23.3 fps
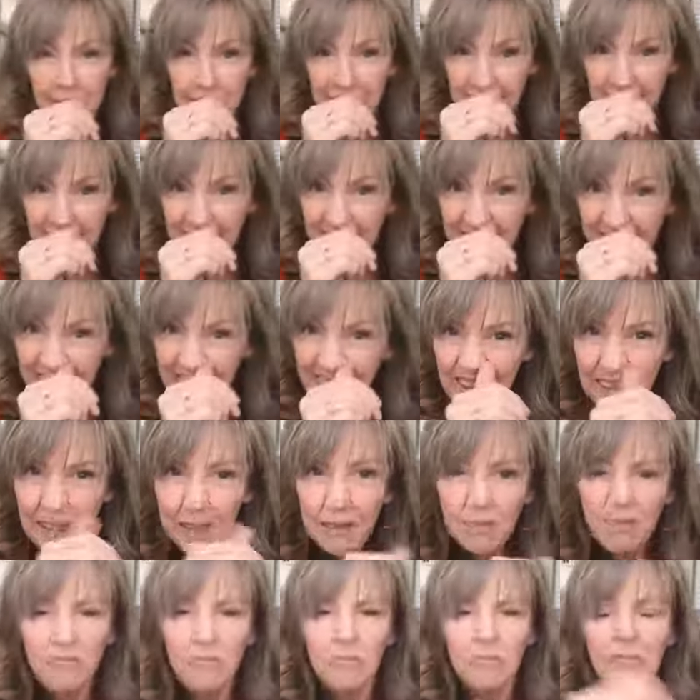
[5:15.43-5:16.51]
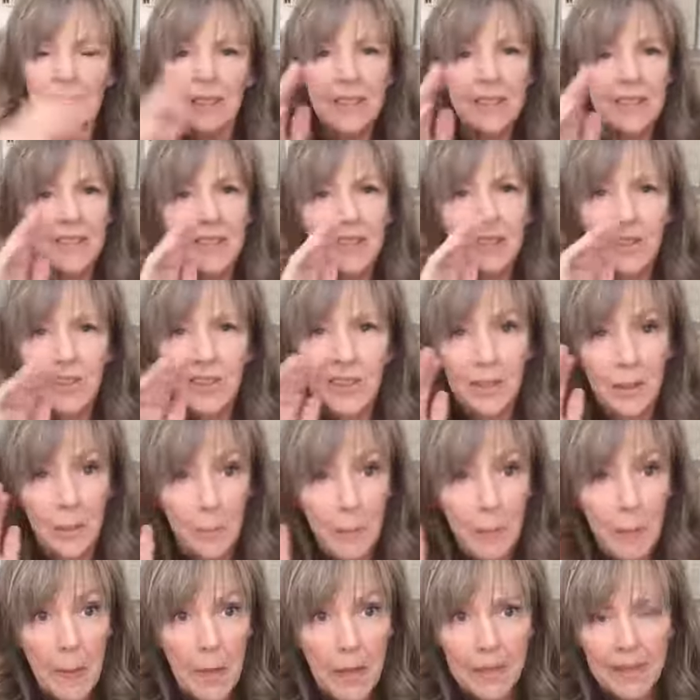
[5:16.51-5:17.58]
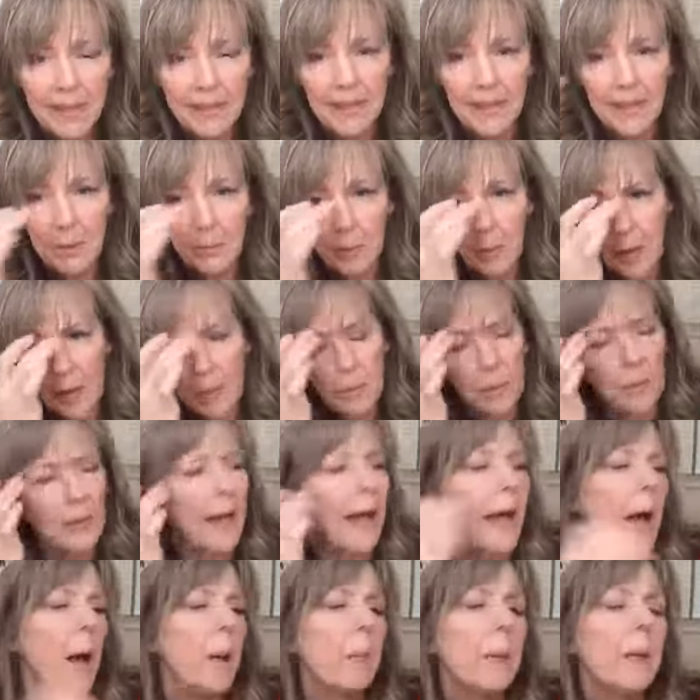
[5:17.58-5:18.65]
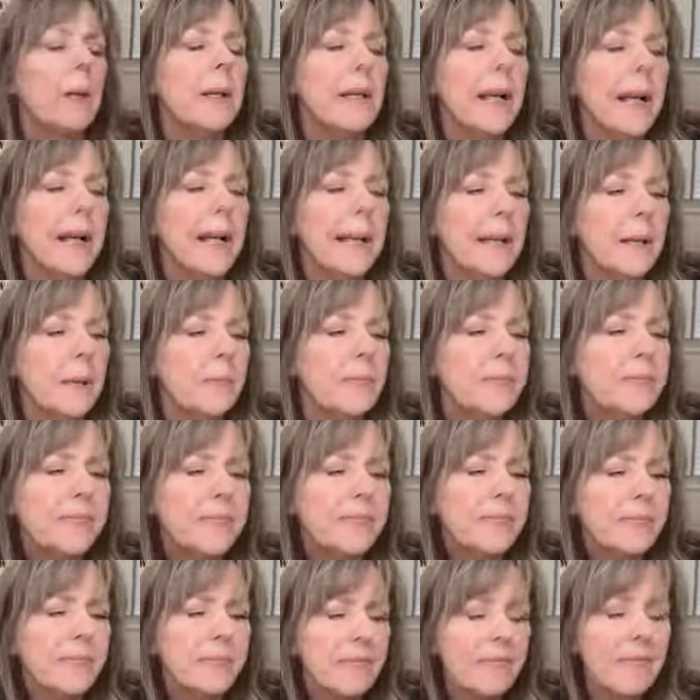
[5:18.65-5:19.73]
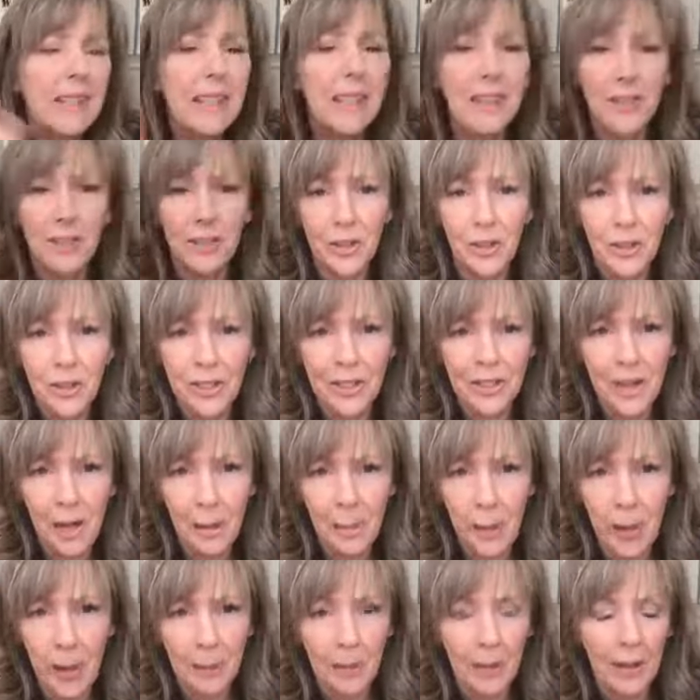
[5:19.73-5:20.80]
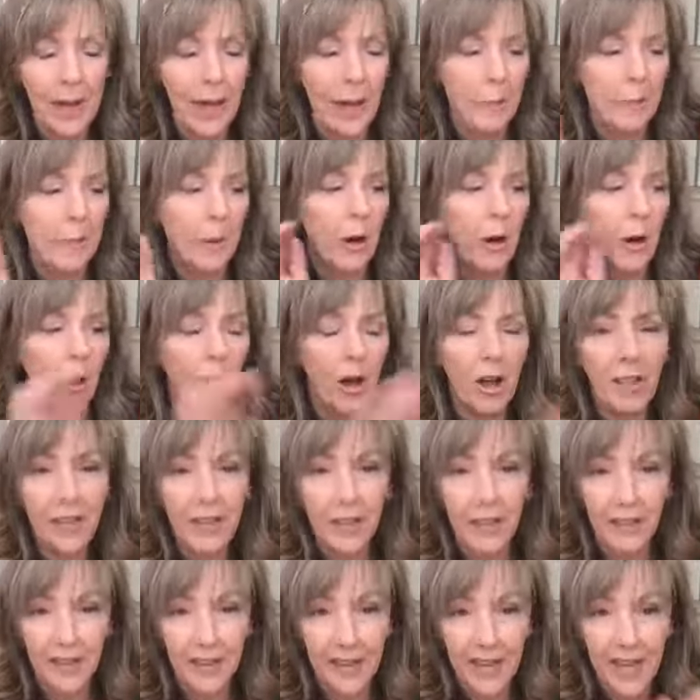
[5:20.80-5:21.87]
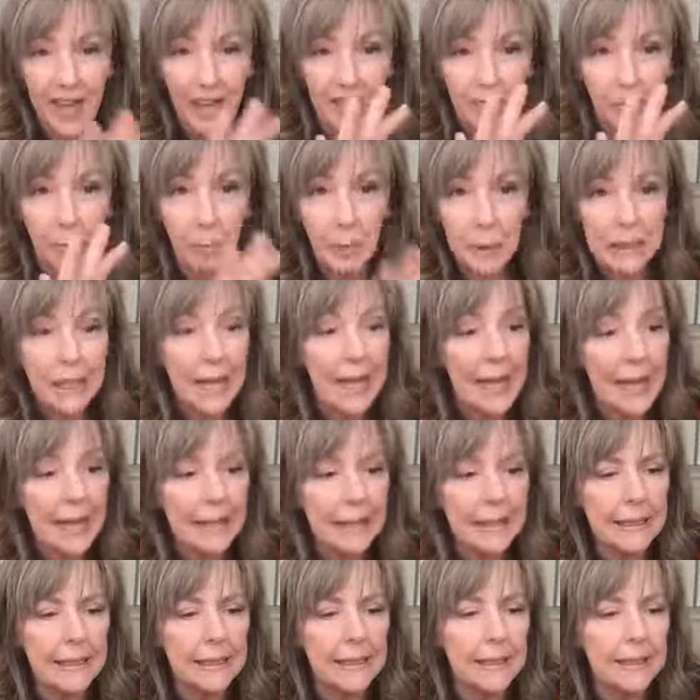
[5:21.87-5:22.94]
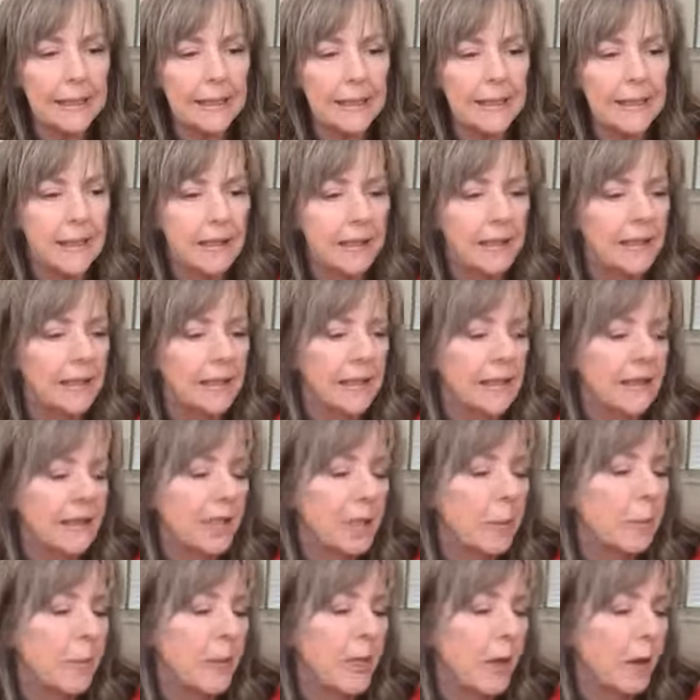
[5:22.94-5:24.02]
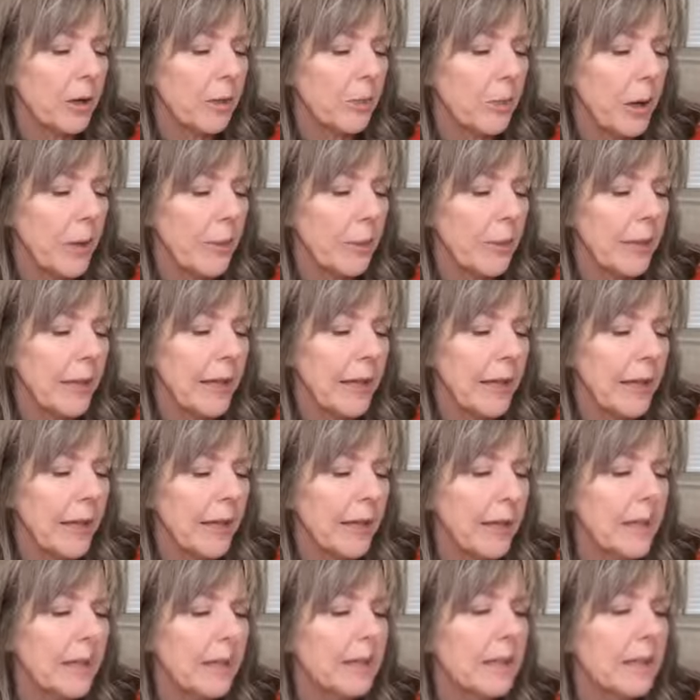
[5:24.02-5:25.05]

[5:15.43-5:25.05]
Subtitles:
It's just an amazing Bible app. And so you get that Bible app. On there, they have plans. Let me go to my plan.